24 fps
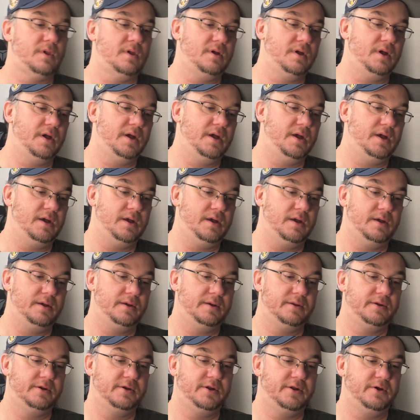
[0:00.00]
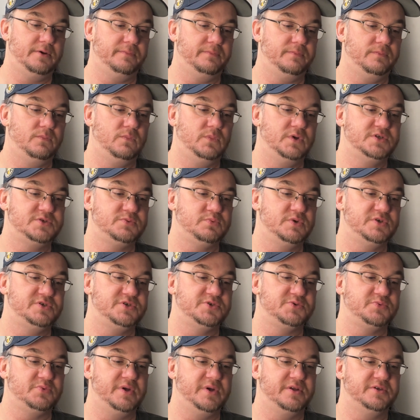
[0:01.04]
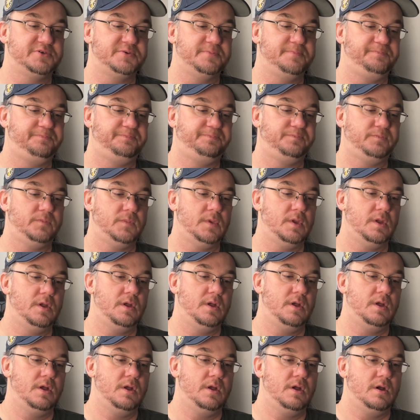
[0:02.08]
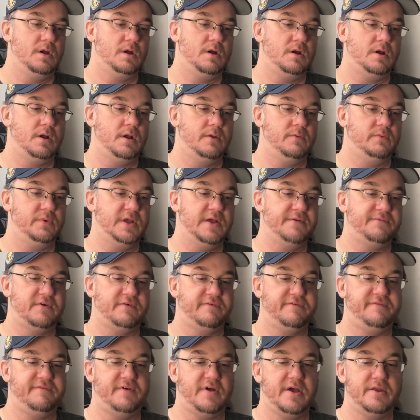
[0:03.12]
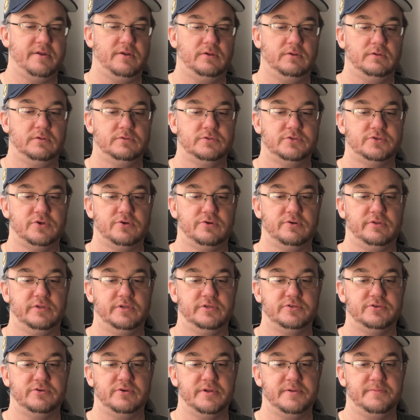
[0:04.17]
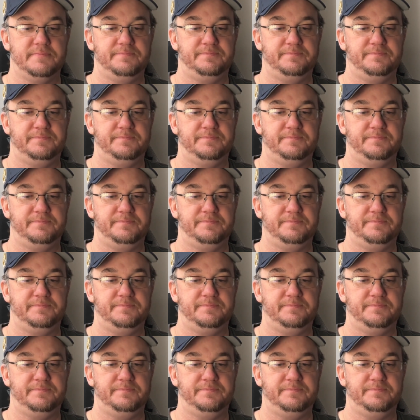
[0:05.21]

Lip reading: I don't know which is which. All right, we have our final journal entry.